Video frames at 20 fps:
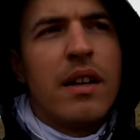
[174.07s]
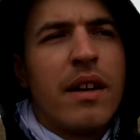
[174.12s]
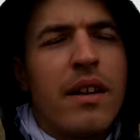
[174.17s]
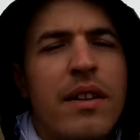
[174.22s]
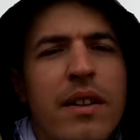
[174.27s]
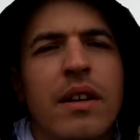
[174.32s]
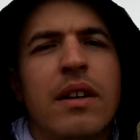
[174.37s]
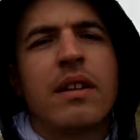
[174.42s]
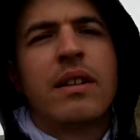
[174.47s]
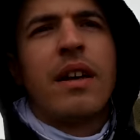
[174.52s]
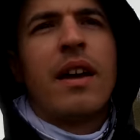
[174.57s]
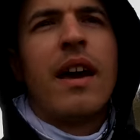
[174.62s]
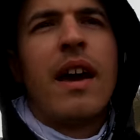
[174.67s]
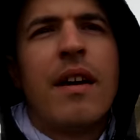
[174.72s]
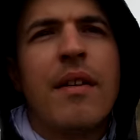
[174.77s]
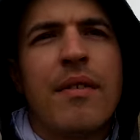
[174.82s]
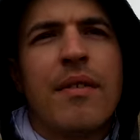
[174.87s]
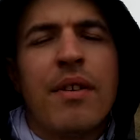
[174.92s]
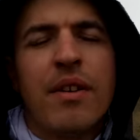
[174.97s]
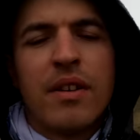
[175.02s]
I think they
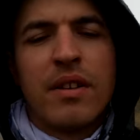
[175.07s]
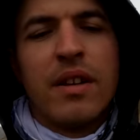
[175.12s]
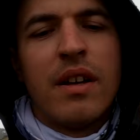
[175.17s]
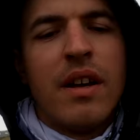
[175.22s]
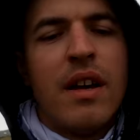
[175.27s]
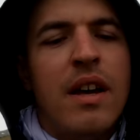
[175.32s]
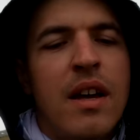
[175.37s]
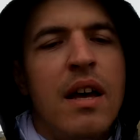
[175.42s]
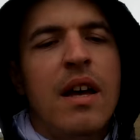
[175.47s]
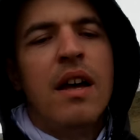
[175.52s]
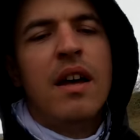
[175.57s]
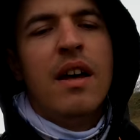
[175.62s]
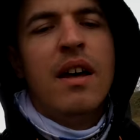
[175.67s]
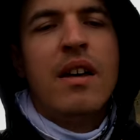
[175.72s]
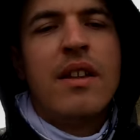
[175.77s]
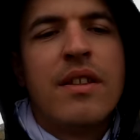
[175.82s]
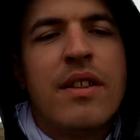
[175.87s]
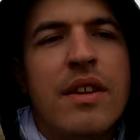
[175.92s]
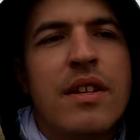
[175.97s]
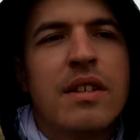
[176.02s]
have
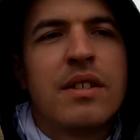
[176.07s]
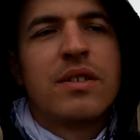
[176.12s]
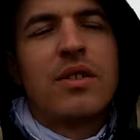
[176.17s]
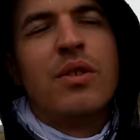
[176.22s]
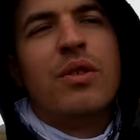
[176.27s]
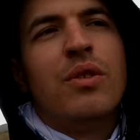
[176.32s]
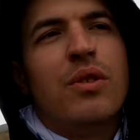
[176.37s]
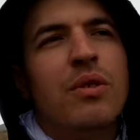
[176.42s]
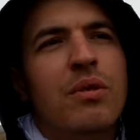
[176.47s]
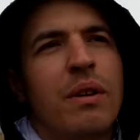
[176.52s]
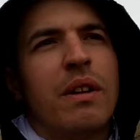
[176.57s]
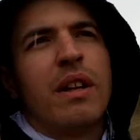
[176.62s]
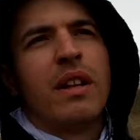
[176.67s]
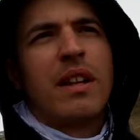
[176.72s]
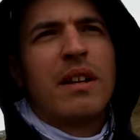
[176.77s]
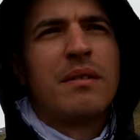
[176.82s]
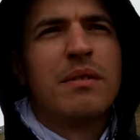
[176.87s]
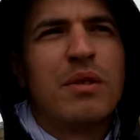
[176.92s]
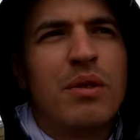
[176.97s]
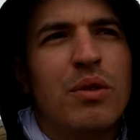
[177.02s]
things to do
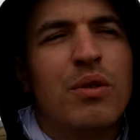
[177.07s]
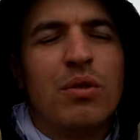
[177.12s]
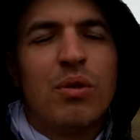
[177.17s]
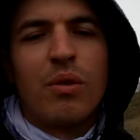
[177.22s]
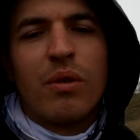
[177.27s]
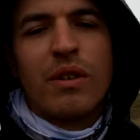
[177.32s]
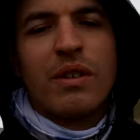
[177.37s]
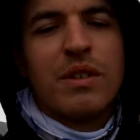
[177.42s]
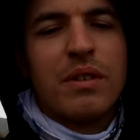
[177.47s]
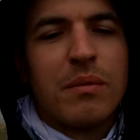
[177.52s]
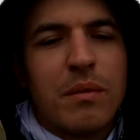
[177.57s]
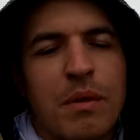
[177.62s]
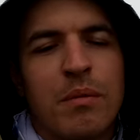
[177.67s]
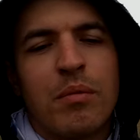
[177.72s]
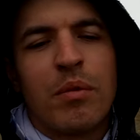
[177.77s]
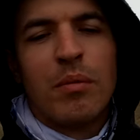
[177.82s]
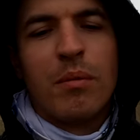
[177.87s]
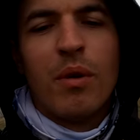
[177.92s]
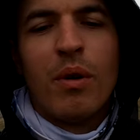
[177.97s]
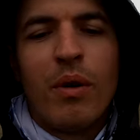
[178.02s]
when it comes to tourism
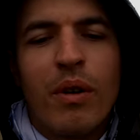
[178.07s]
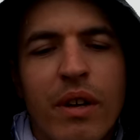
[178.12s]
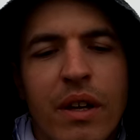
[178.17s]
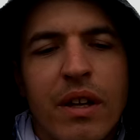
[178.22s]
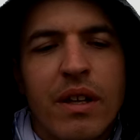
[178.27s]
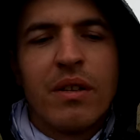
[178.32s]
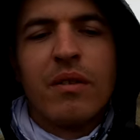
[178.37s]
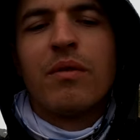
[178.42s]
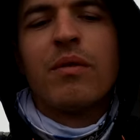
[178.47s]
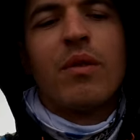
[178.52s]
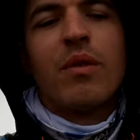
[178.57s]
and promoting it.